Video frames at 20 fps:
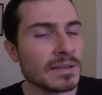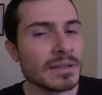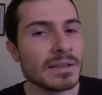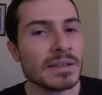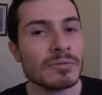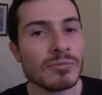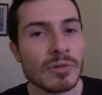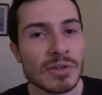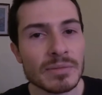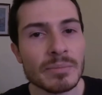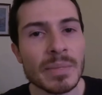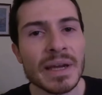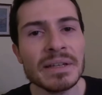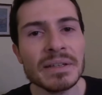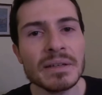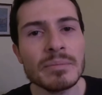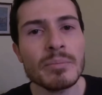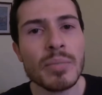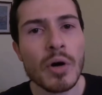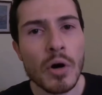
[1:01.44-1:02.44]
it was
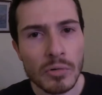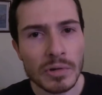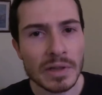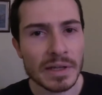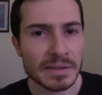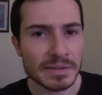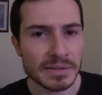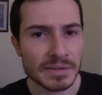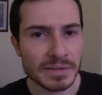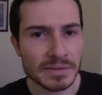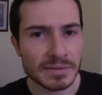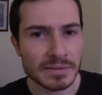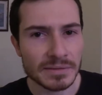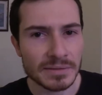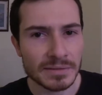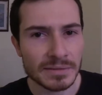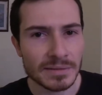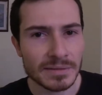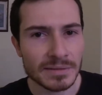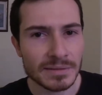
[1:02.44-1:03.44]
made in Poland,
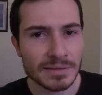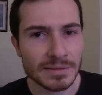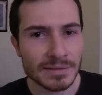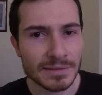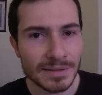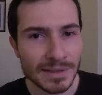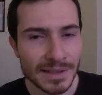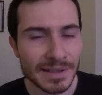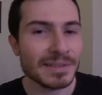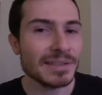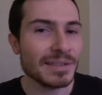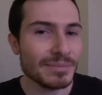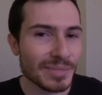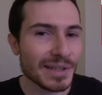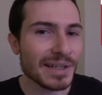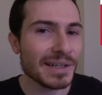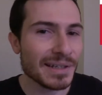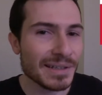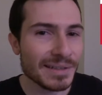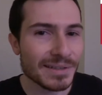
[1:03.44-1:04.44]
like the
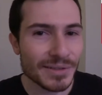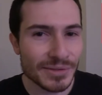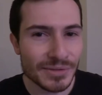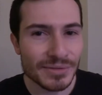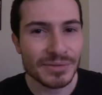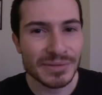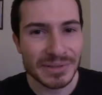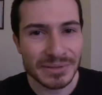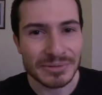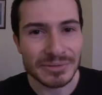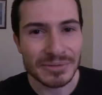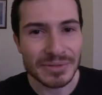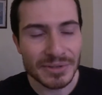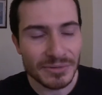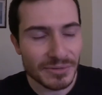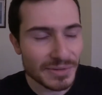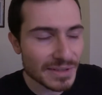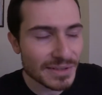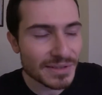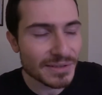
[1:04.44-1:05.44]
Black Edition too.
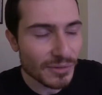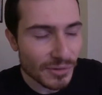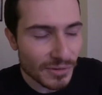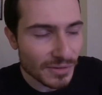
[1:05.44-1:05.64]
So it's